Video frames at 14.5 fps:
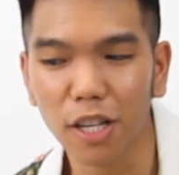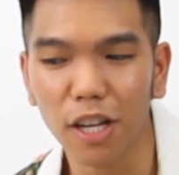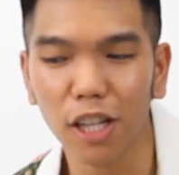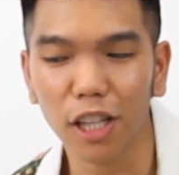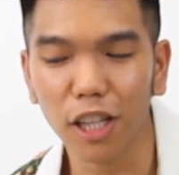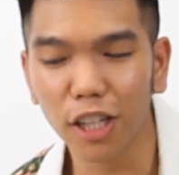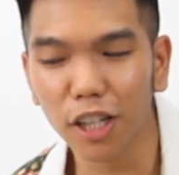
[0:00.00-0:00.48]
a
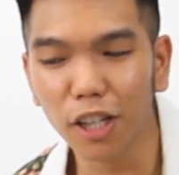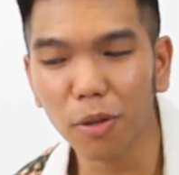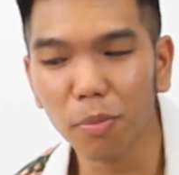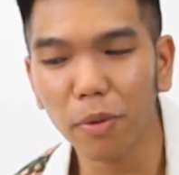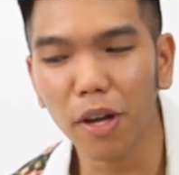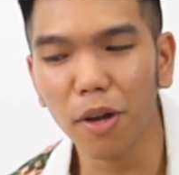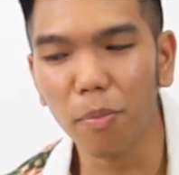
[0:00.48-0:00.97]
little
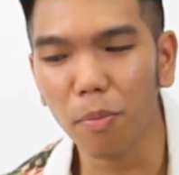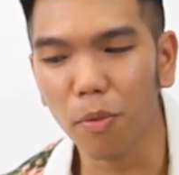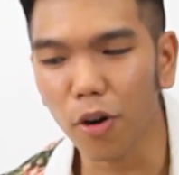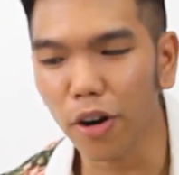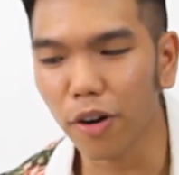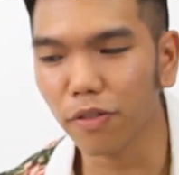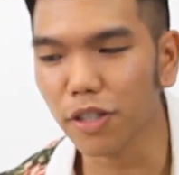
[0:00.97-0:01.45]
bit
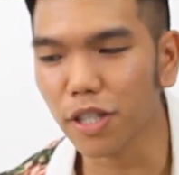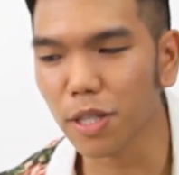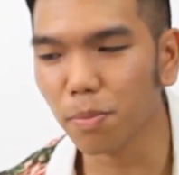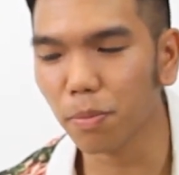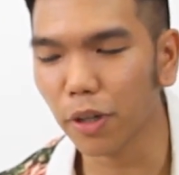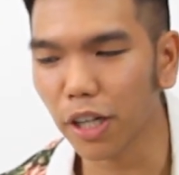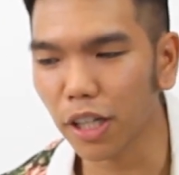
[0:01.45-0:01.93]
more of the
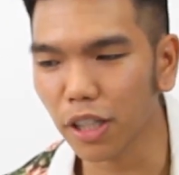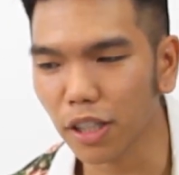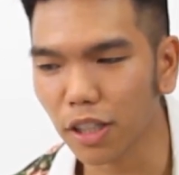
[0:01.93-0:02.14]
spring